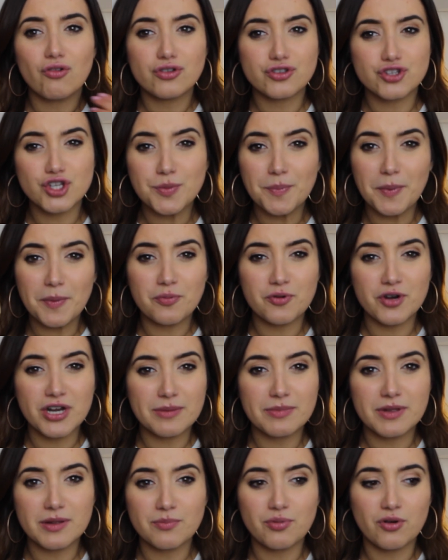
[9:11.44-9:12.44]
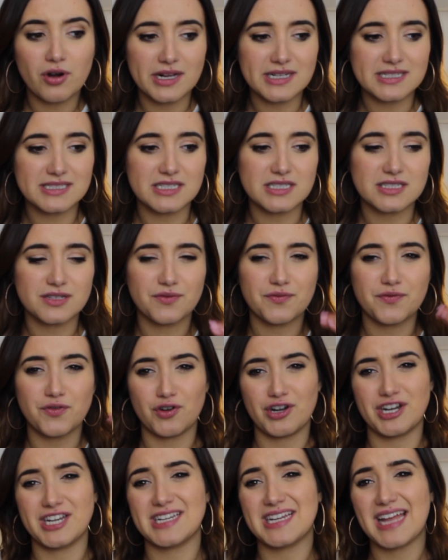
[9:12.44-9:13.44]
super premium prices
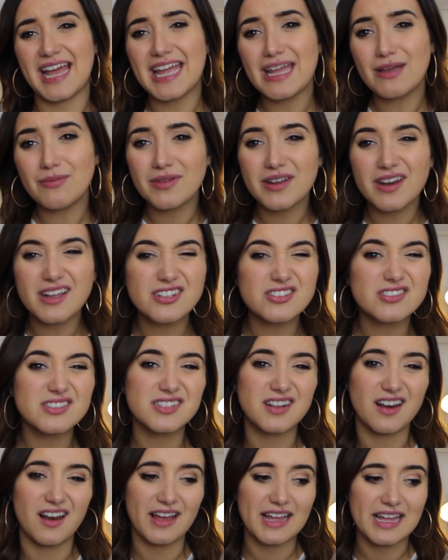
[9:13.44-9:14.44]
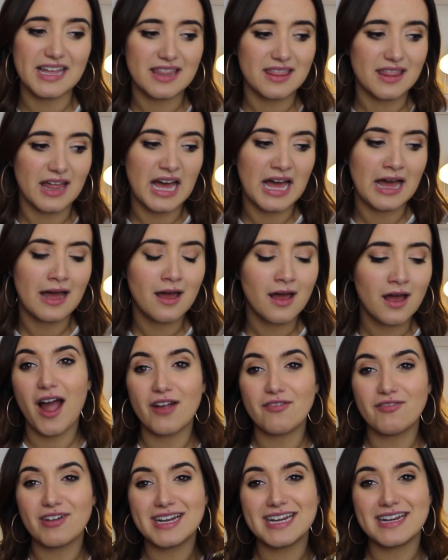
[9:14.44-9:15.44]
for a name, and I just like that.
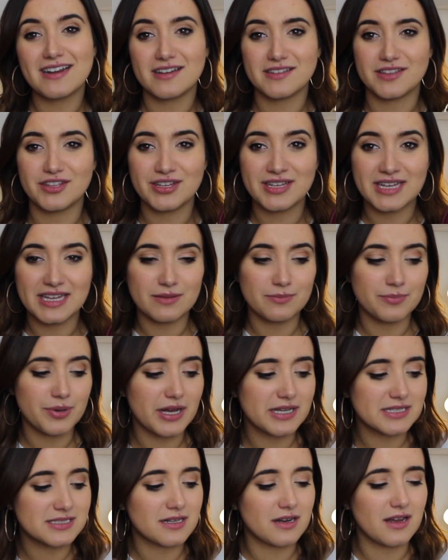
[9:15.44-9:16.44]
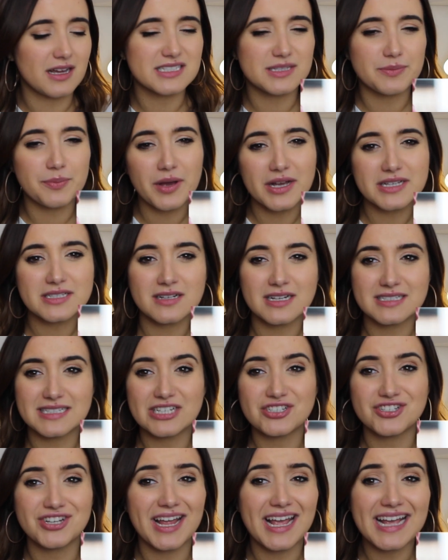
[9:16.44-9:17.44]
I really like that you can get them personalized. The
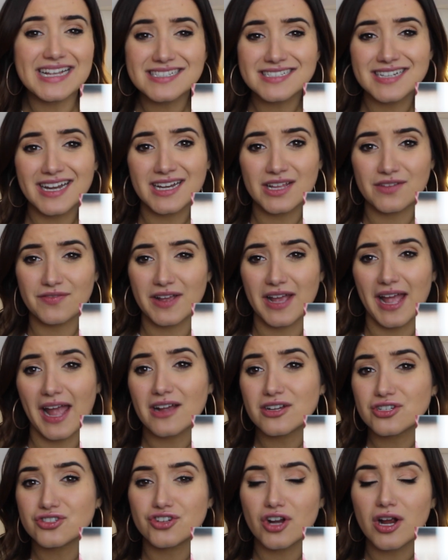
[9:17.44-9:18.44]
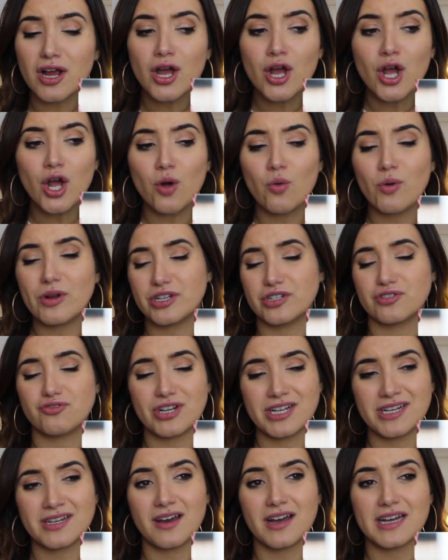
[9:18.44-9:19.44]
personalization isn't anything extra, which is
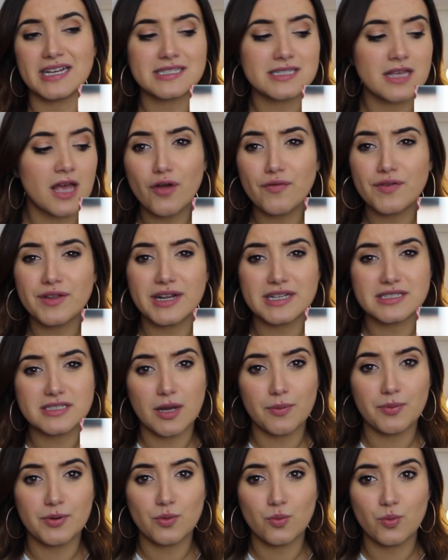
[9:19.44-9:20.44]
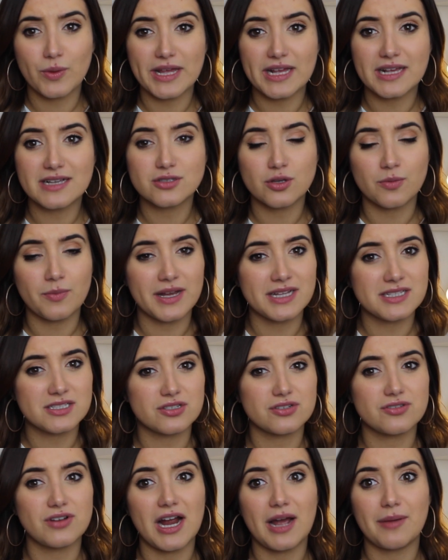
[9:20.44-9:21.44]
really nice. Over the next couple of weeks on my
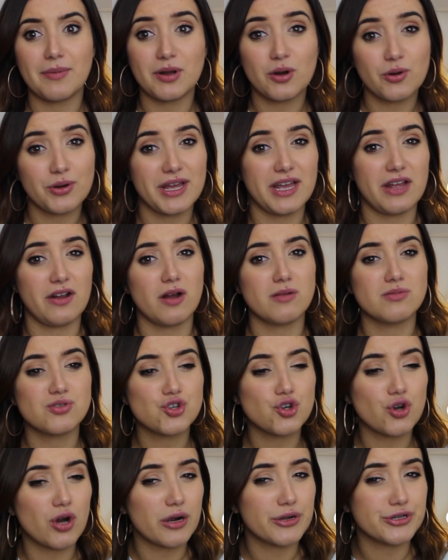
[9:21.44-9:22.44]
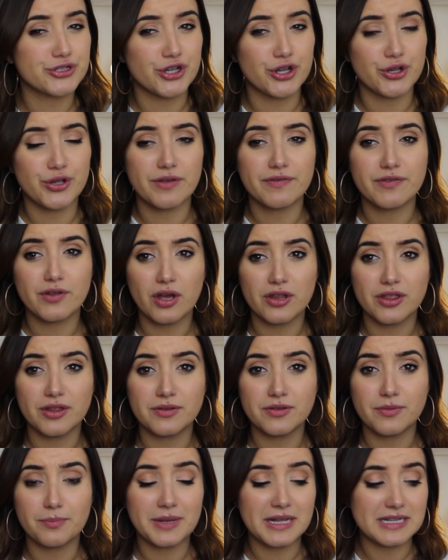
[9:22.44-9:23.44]
Instagram and on here, I'm sure I'll show you a few
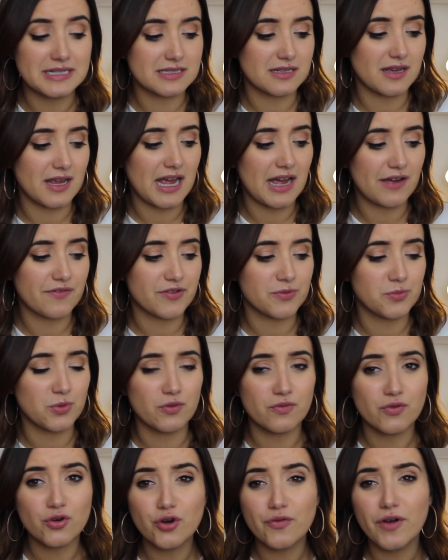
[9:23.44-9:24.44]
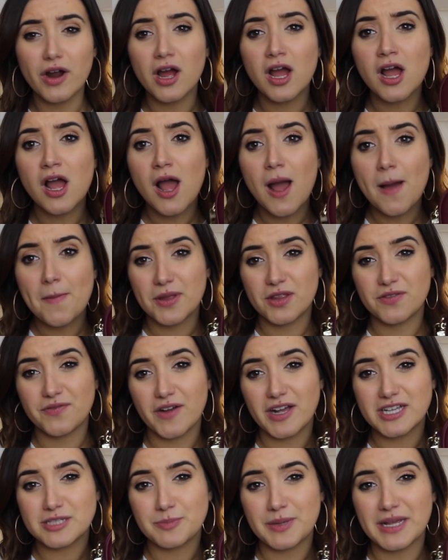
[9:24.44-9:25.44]
other pieces I have from Aurora. But the
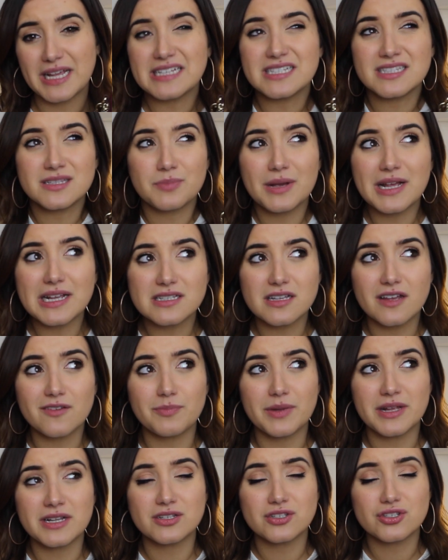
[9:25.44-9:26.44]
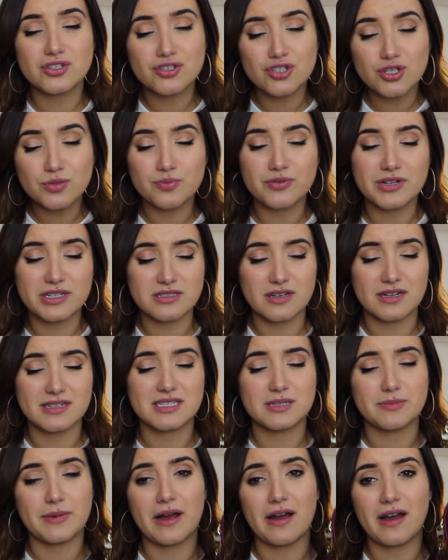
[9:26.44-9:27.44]
first piece, and the piece I've been super
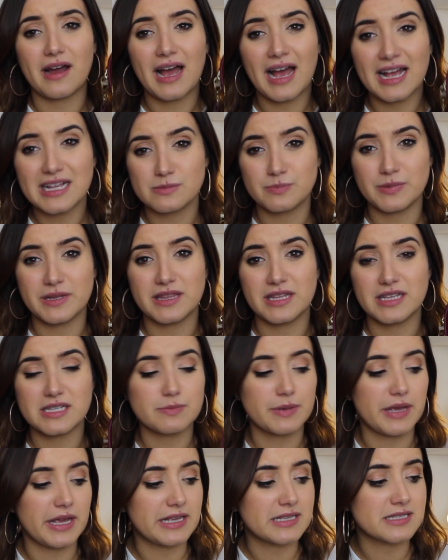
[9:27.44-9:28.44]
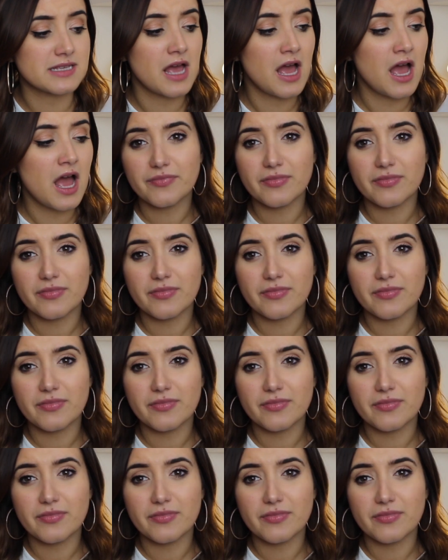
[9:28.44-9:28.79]
excited about, has been this piece.